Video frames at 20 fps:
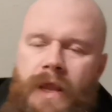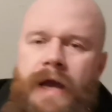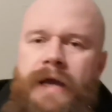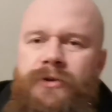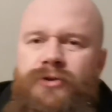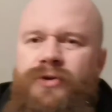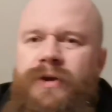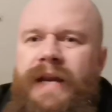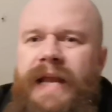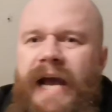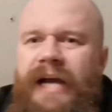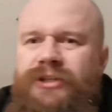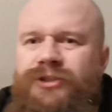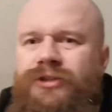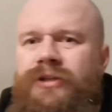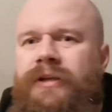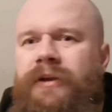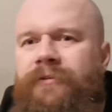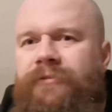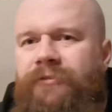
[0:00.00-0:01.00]
And you can
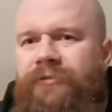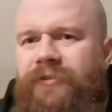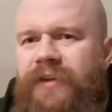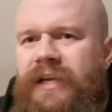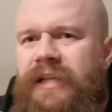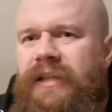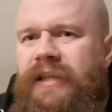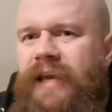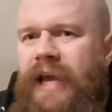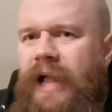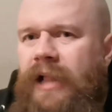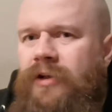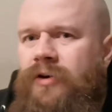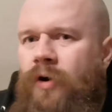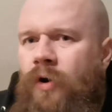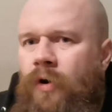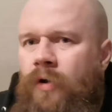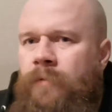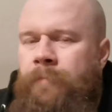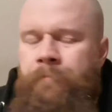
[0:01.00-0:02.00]
actually feel the
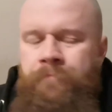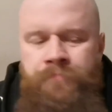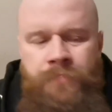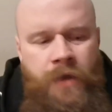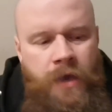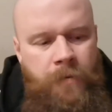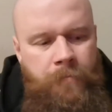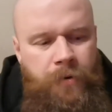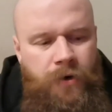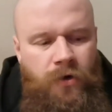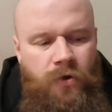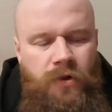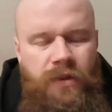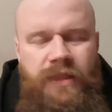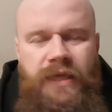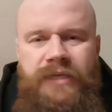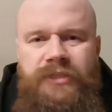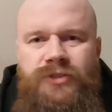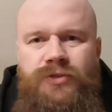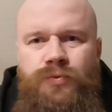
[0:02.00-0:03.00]
alcohol, but
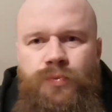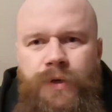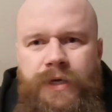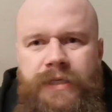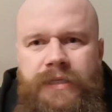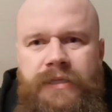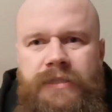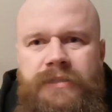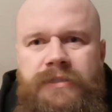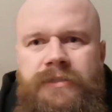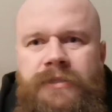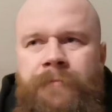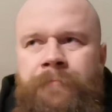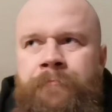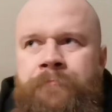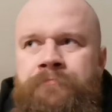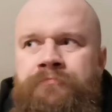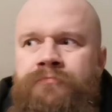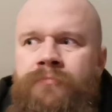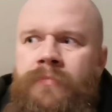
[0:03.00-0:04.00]
all that sweetness
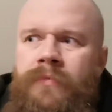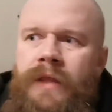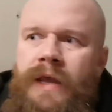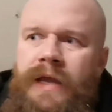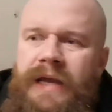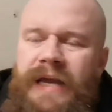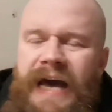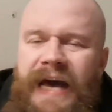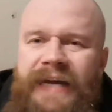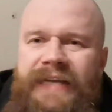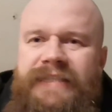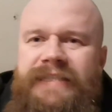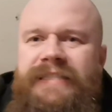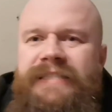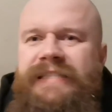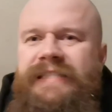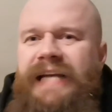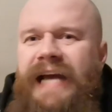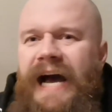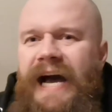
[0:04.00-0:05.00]
kind of
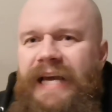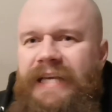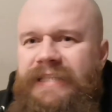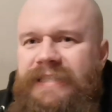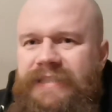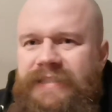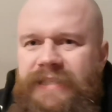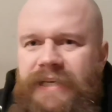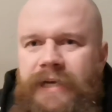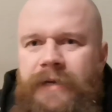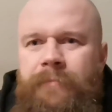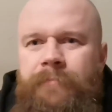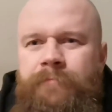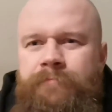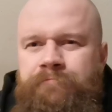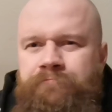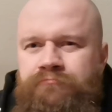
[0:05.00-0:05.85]
disguises it.